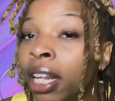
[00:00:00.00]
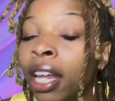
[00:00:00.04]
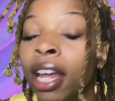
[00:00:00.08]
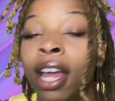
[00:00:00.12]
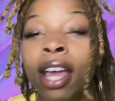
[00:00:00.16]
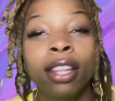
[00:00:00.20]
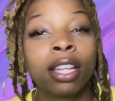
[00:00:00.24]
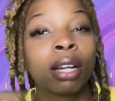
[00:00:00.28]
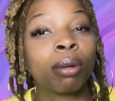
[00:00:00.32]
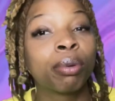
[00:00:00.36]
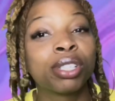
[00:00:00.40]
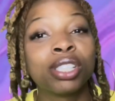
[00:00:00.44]

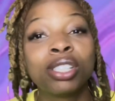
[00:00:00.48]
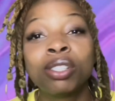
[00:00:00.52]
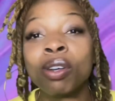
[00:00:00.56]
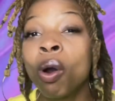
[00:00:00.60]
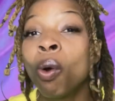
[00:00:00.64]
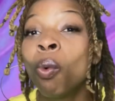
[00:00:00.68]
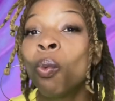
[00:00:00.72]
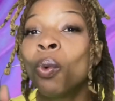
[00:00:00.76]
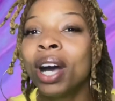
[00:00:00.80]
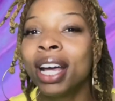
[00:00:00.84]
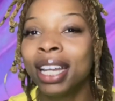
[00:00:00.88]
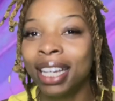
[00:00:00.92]
There was no
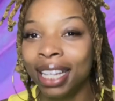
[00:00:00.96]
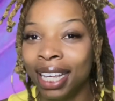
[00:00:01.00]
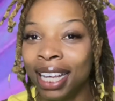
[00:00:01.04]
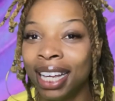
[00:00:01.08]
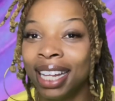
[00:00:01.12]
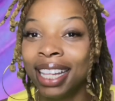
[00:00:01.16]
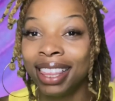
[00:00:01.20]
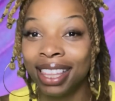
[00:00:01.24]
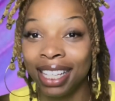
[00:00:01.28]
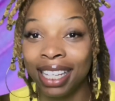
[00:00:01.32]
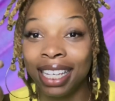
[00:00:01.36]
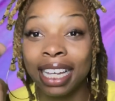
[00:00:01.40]
one in
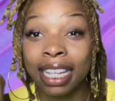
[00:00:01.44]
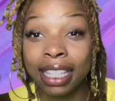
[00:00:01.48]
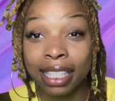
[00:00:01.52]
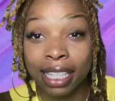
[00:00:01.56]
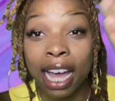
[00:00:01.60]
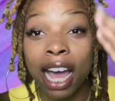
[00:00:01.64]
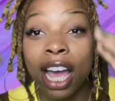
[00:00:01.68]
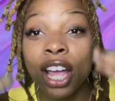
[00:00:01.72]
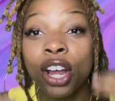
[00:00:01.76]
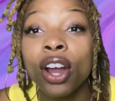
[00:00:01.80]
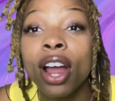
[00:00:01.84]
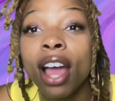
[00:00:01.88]
the
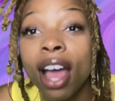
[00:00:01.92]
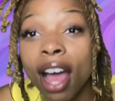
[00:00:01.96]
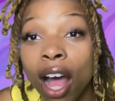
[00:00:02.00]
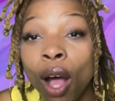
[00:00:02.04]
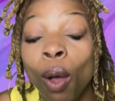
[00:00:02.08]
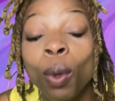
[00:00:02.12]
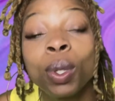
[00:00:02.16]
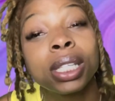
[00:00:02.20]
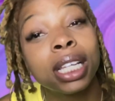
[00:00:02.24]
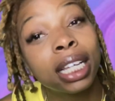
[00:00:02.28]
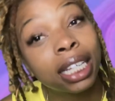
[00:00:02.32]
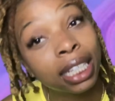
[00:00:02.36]
entire
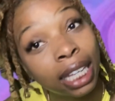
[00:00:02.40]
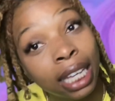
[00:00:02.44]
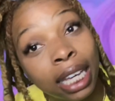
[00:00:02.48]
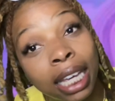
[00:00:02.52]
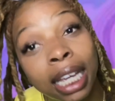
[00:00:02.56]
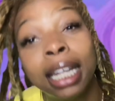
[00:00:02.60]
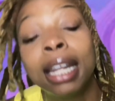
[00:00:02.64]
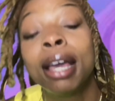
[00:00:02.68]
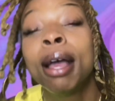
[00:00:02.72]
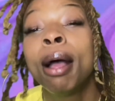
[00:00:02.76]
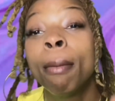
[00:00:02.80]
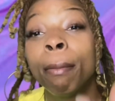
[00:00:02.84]
house again
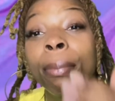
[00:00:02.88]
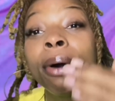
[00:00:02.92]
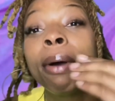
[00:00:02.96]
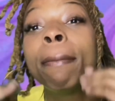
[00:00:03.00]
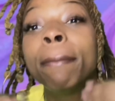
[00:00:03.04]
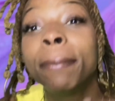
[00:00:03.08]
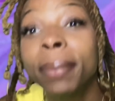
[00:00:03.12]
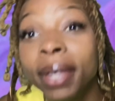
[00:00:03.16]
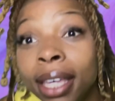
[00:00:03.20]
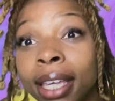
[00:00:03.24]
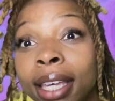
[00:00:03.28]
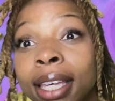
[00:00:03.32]
but
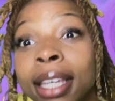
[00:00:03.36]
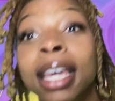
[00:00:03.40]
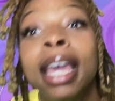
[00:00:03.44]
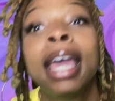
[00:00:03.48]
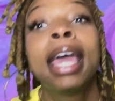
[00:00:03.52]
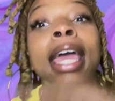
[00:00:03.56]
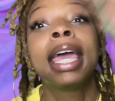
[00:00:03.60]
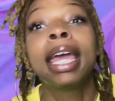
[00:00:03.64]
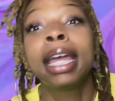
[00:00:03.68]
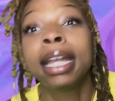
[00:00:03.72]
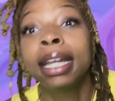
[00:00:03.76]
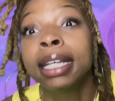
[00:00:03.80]
me
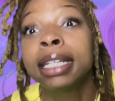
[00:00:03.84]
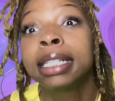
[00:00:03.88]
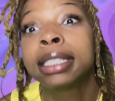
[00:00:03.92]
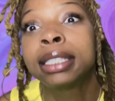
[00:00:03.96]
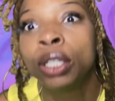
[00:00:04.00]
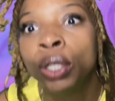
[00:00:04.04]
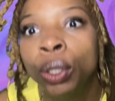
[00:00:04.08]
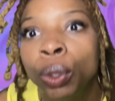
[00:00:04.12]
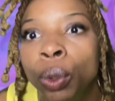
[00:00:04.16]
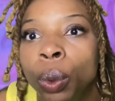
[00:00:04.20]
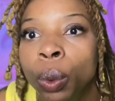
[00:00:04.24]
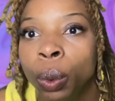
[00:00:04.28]
and this
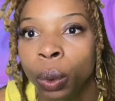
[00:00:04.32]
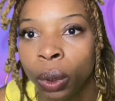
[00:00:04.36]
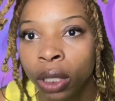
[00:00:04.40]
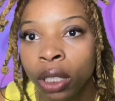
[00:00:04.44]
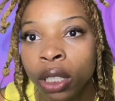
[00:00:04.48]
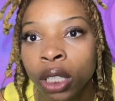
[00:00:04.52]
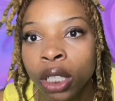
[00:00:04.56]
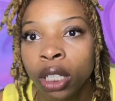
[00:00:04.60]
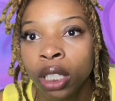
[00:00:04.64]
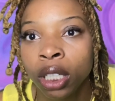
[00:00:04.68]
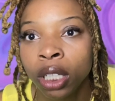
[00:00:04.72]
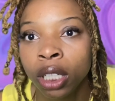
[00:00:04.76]
dude.
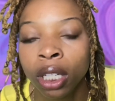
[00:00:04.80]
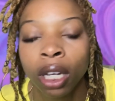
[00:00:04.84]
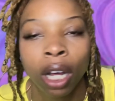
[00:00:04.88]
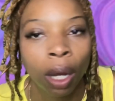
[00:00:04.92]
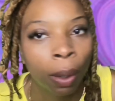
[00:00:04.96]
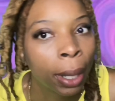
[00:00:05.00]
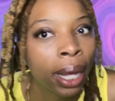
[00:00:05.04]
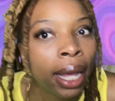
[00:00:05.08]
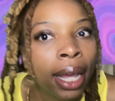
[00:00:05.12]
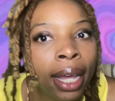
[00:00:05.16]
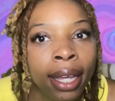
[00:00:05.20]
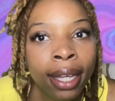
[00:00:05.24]

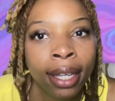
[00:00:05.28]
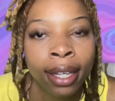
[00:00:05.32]
Okay?